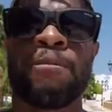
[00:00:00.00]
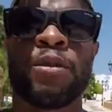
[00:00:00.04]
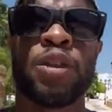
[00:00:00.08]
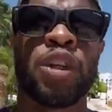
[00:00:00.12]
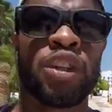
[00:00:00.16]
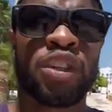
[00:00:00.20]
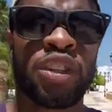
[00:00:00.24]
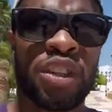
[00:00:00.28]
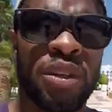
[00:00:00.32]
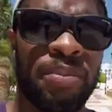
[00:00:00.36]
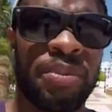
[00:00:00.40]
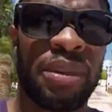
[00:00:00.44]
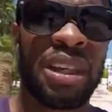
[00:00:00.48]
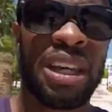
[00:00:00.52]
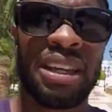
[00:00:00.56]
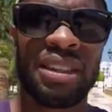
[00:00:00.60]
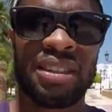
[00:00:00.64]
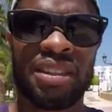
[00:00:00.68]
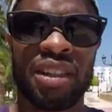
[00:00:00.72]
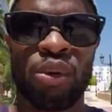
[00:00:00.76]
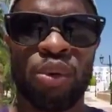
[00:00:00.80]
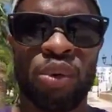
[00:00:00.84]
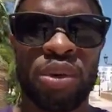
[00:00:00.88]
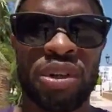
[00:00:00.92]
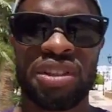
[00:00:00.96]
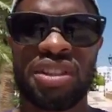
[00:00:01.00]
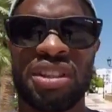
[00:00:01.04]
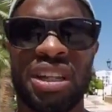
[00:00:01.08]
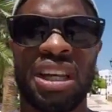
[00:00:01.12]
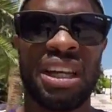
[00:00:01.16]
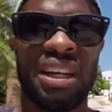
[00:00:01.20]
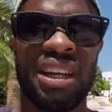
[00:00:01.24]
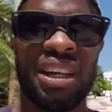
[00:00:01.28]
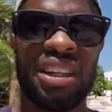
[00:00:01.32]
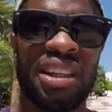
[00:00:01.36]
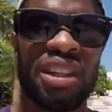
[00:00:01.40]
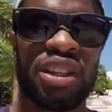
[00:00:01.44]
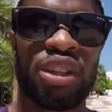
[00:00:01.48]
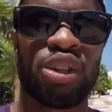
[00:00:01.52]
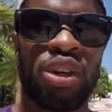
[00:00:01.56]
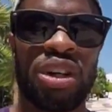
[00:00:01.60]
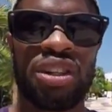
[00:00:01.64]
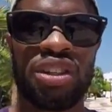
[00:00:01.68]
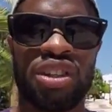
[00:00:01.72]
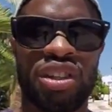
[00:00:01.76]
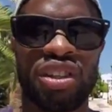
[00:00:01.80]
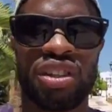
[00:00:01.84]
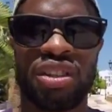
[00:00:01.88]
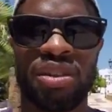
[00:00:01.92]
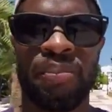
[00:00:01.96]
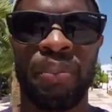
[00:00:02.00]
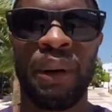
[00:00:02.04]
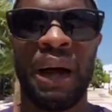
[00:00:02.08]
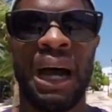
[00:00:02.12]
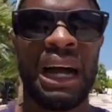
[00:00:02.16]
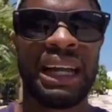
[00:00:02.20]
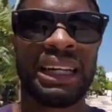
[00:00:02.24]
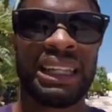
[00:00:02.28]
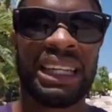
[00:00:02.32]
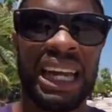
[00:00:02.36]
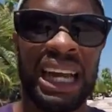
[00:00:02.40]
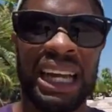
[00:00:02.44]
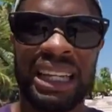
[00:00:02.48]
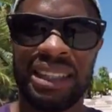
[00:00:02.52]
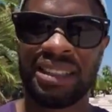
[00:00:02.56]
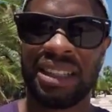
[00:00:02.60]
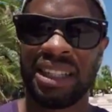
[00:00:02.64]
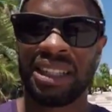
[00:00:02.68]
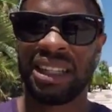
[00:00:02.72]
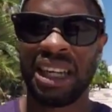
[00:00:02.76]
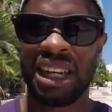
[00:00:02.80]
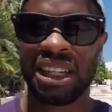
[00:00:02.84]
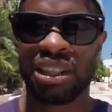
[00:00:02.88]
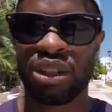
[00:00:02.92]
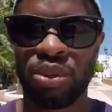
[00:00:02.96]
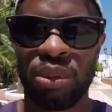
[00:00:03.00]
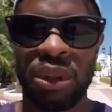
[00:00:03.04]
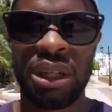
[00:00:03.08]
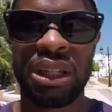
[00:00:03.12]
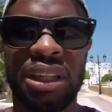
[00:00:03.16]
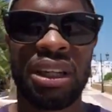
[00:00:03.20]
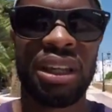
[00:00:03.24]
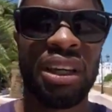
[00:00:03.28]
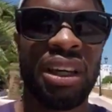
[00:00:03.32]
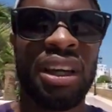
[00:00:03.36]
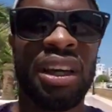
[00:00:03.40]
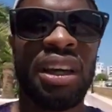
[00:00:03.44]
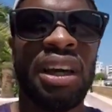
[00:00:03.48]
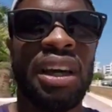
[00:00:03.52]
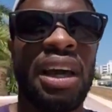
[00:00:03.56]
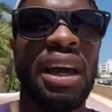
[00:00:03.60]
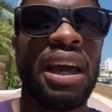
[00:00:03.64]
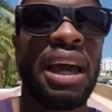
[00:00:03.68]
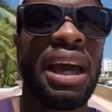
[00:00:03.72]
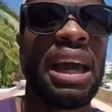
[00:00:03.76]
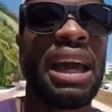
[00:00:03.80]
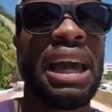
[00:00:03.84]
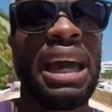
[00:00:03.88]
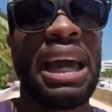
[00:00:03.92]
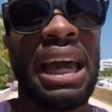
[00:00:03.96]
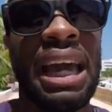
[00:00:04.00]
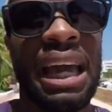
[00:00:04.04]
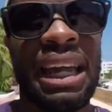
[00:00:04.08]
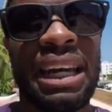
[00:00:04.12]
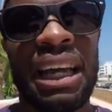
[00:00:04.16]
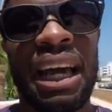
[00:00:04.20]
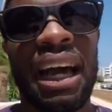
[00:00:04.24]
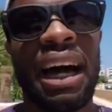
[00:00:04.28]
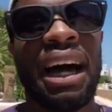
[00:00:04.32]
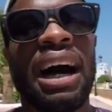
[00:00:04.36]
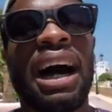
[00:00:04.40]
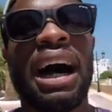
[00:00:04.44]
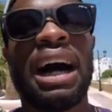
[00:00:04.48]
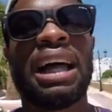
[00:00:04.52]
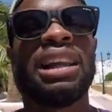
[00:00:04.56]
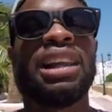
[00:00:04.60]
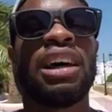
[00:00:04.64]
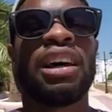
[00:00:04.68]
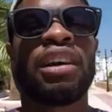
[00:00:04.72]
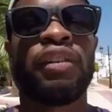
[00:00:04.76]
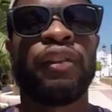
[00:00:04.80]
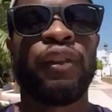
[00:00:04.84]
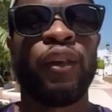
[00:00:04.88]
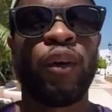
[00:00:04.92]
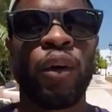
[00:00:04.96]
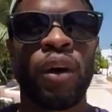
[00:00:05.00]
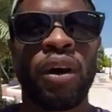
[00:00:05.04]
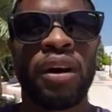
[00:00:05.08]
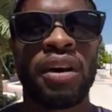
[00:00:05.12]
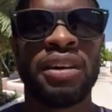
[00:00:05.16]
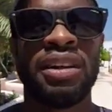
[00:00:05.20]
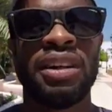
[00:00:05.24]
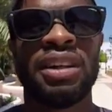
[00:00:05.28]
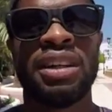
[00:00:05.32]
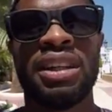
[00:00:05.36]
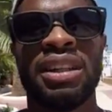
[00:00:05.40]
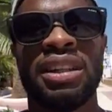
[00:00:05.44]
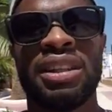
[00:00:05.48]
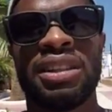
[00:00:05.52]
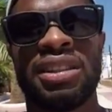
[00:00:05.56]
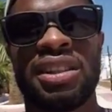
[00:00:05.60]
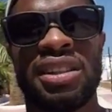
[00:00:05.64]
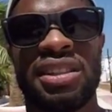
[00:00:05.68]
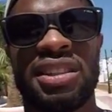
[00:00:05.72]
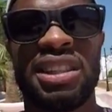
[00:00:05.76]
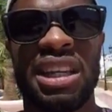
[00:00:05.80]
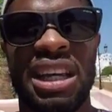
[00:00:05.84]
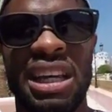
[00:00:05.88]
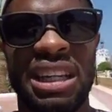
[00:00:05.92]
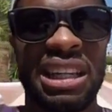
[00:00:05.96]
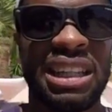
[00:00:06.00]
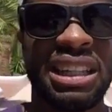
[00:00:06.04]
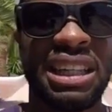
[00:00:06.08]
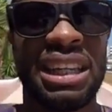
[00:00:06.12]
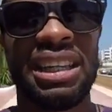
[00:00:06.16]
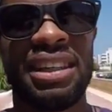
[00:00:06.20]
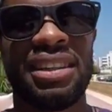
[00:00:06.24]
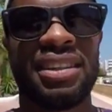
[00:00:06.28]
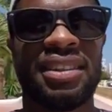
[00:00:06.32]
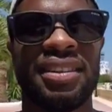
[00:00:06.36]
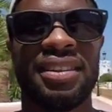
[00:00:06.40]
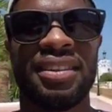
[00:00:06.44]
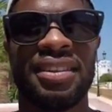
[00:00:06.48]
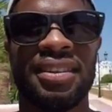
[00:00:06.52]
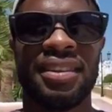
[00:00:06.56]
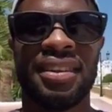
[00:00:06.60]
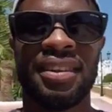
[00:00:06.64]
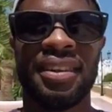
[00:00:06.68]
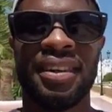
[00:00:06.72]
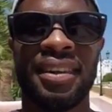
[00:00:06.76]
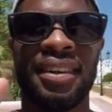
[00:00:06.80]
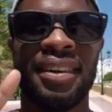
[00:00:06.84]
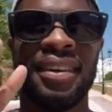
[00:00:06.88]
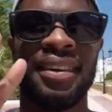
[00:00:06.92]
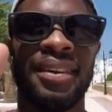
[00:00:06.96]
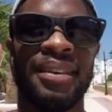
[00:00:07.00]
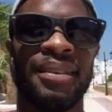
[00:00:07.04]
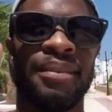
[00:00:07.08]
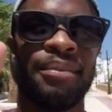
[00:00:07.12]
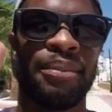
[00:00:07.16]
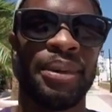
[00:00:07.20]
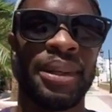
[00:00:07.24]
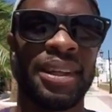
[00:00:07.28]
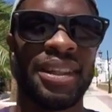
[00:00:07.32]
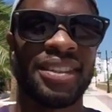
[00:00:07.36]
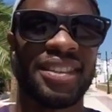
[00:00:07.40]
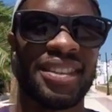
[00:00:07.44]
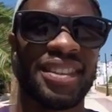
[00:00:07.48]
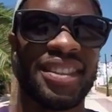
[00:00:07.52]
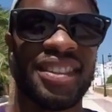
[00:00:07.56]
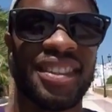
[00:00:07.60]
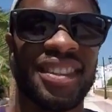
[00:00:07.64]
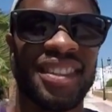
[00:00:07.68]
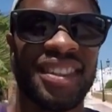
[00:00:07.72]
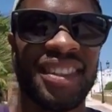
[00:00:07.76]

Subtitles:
some things that we're seeing in the trenches of podcasting next week, and I look forward to seeing you then. Peace.